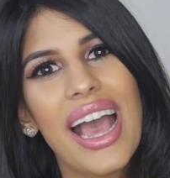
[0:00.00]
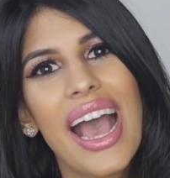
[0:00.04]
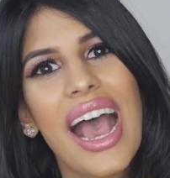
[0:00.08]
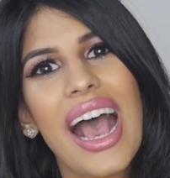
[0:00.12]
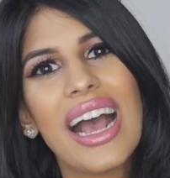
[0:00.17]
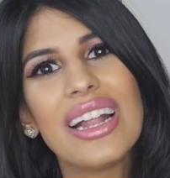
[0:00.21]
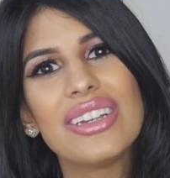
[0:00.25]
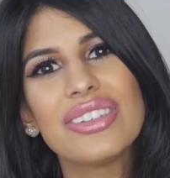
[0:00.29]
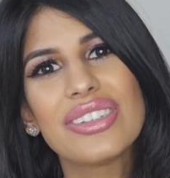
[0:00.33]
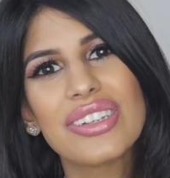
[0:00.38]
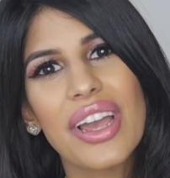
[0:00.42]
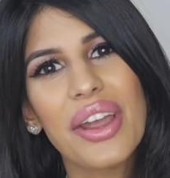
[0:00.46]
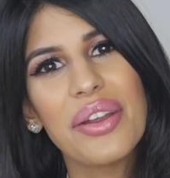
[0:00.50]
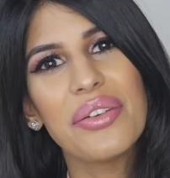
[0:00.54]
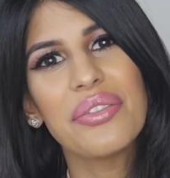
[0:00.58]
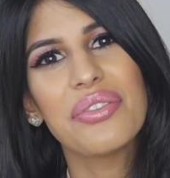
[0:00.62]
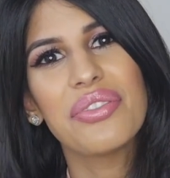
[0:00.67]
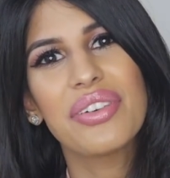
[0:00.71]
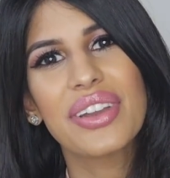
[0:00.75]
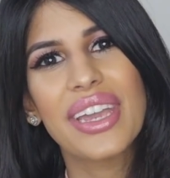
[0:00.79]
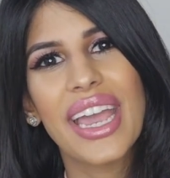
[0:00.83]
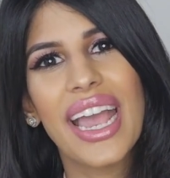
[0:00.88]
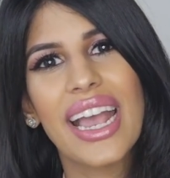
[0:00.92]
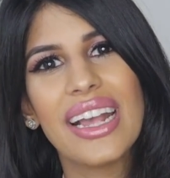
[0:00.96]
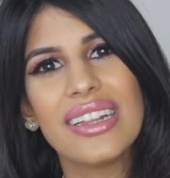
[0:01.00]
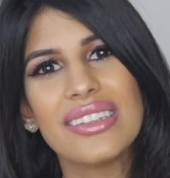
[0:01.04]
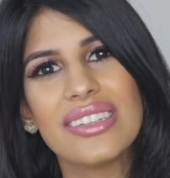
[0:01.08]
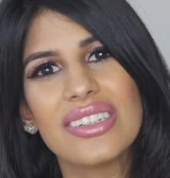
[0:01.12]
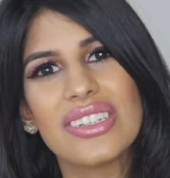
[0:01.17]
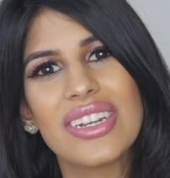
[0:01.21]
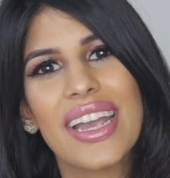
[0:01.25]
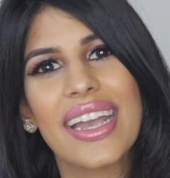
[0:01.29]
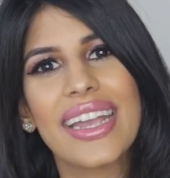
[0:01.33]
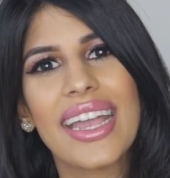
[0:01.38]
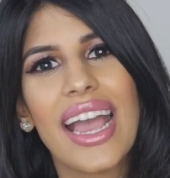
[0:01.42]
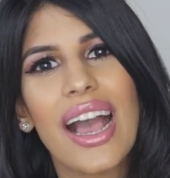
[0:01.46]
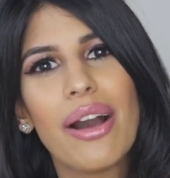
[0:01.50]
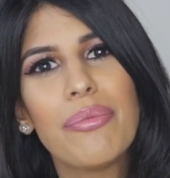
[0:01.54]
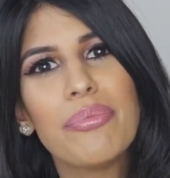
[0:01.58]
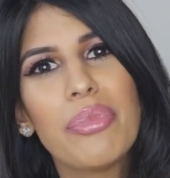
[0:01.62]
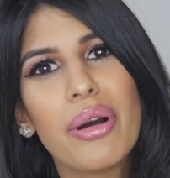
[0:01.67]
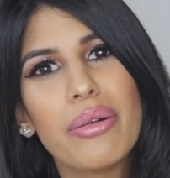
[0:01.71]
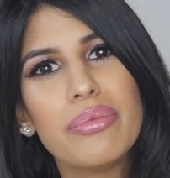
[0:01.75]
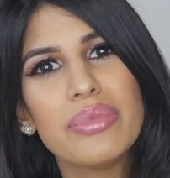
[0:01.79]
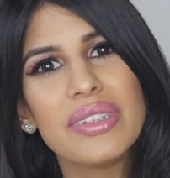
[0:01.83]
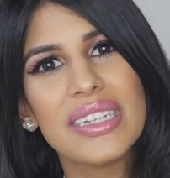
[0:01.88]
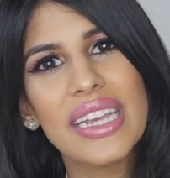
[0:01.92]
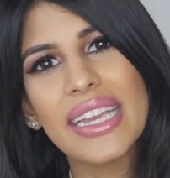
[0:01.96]
And don't forget to check out
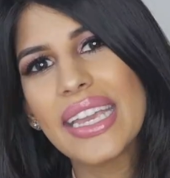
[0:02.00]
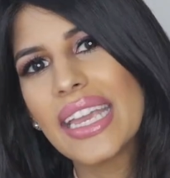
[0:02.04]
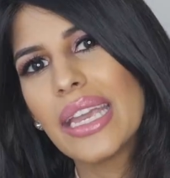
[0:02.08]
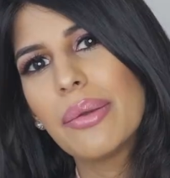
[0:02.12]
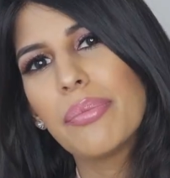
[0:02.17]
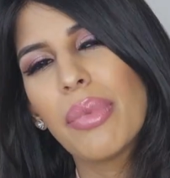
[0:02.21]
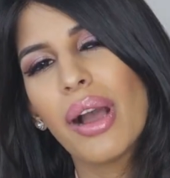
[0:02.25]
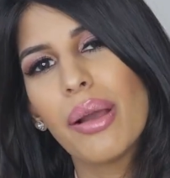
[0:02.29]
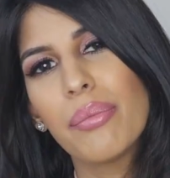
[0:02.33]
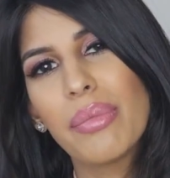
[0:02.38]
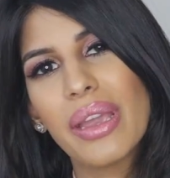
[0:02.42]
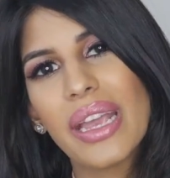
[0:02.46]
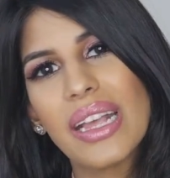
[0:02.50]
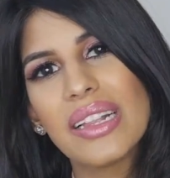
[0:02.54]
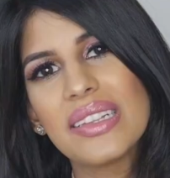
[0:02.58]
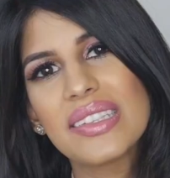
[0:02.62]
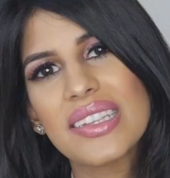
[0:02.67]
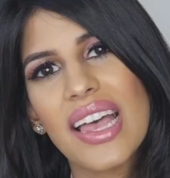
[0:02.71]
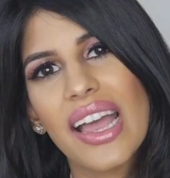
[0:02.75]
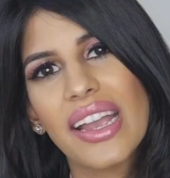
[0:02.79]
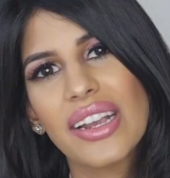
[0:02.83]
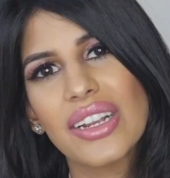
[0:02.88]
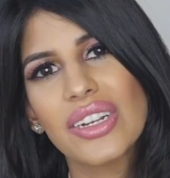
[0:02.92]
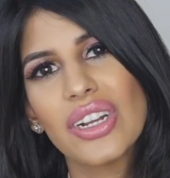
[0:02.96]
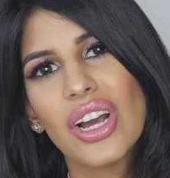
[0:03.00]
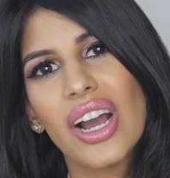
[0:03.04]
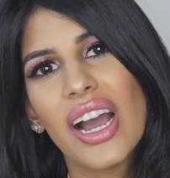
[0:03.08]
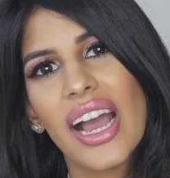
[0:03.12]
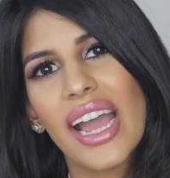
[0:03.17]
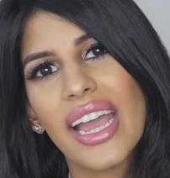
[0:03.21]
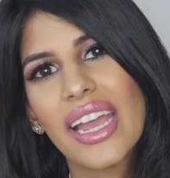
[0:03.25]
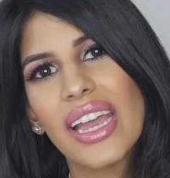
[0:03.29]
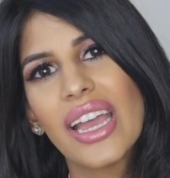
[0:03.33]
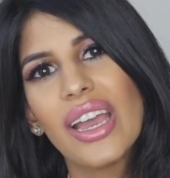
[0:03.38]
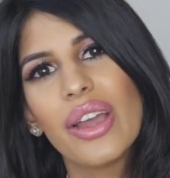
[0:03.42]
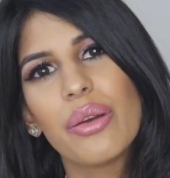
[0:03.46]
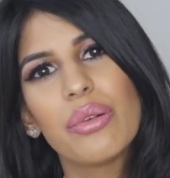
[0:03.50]
Bom Diggy by me and Zach Knight,